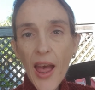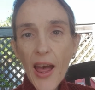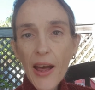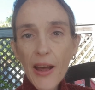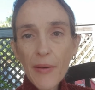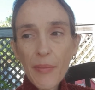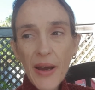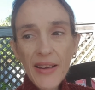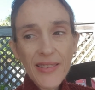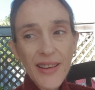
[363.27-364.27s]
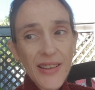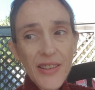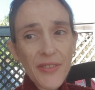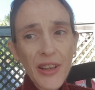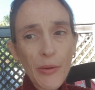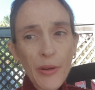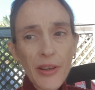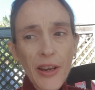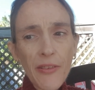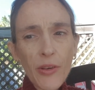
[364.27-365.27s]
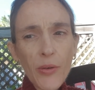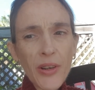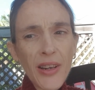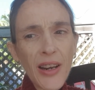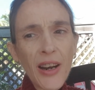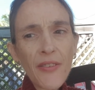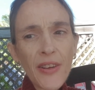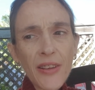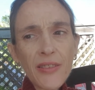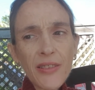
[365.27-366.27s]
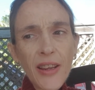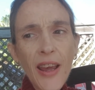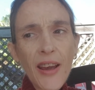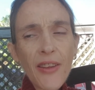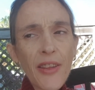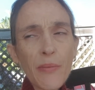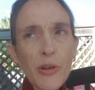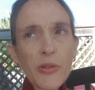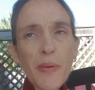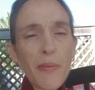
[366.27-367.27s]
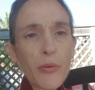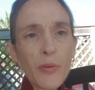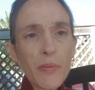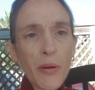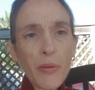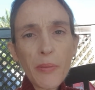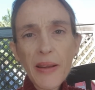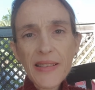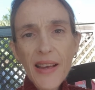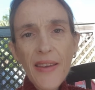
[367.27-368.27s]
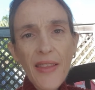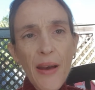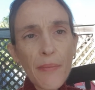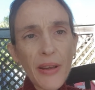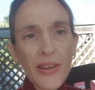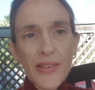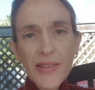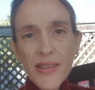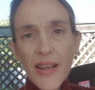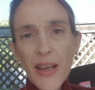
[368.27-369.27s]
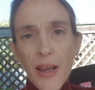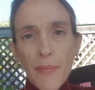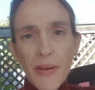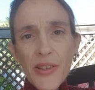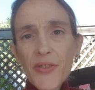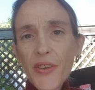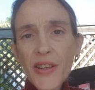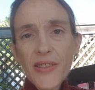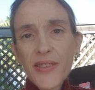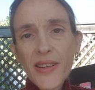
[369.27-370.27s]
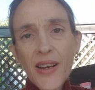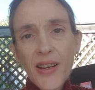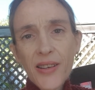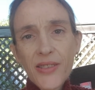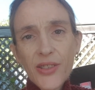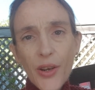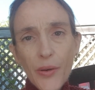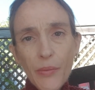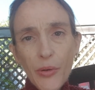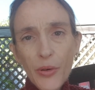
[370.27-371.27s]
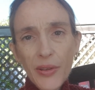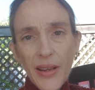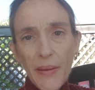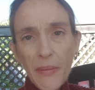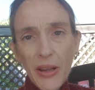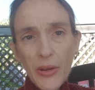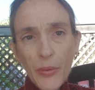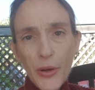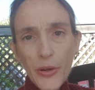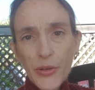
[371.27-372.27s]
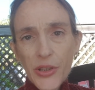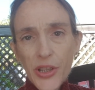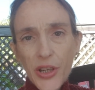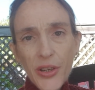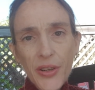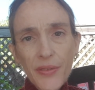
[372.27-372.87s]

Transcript: but yeah, definitely quality over quantity, and I think most people would probably say that, because best friends are so important, they mean the world to you.